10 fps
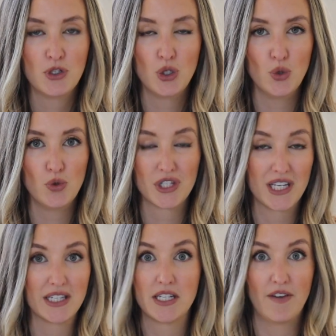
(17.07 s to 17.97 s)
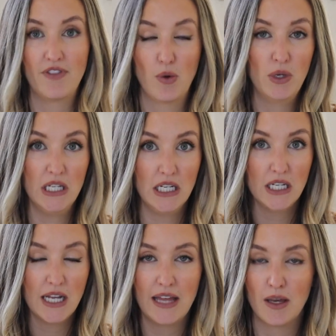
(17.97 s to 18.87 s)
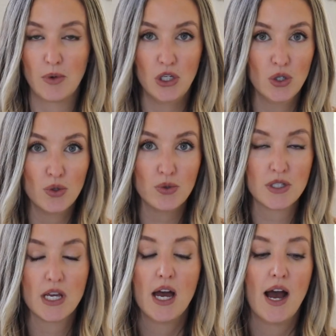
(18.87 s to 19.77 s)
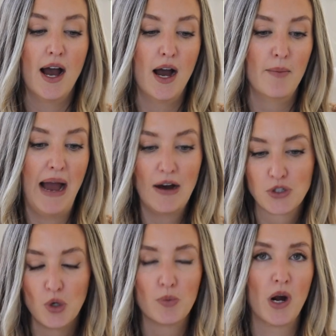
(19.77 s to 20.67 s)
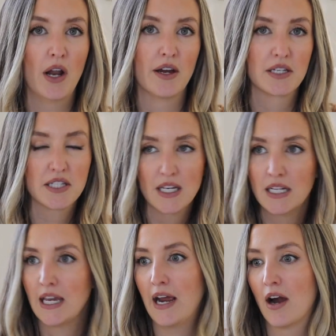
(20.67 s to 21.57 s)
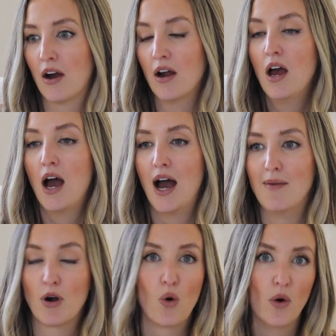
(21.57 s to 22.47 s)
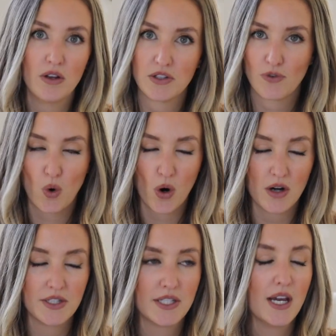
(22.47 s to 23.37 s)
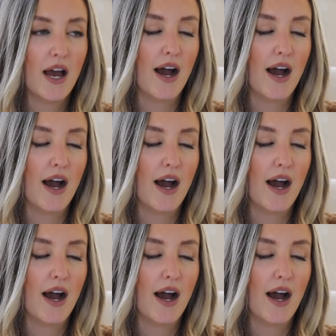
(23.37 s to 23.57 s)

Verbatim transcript: to just get stuff that we need and that we use um, household products, skincare, um, our oils, of course,